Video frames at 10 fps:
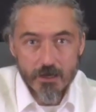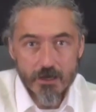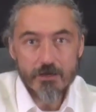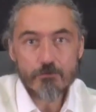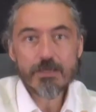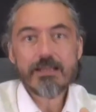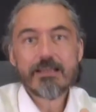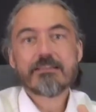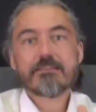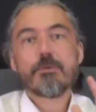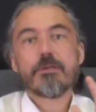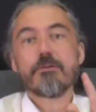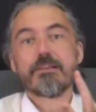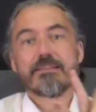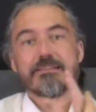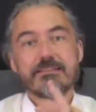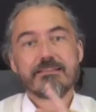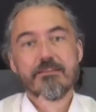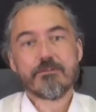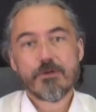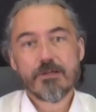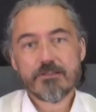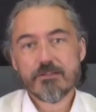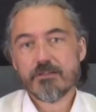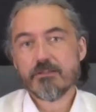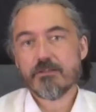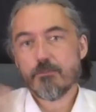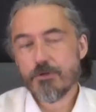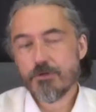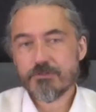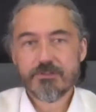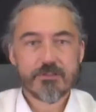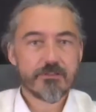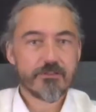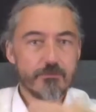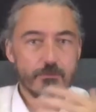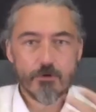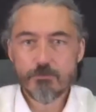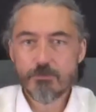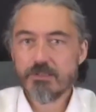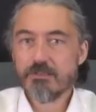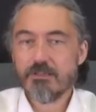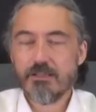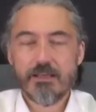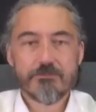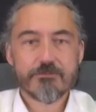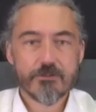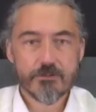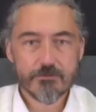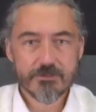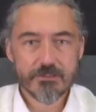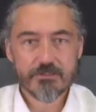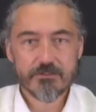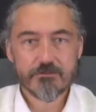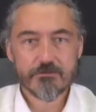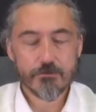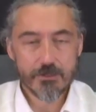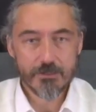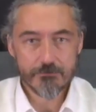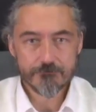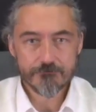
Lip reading: I really experience the situation, the person, the moment, the life circumstance fully.